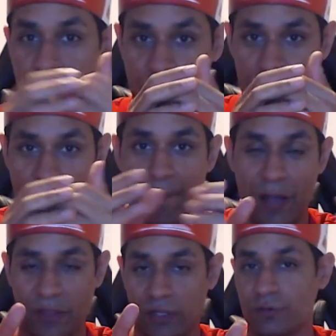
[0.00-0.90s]
the amount
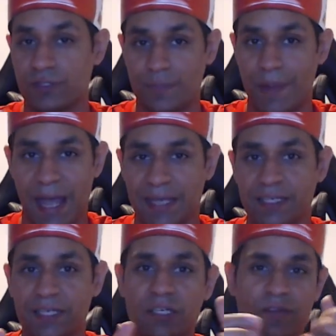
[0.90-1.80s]
that you need to pay
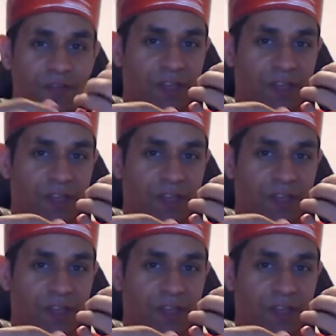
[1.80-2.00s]
for the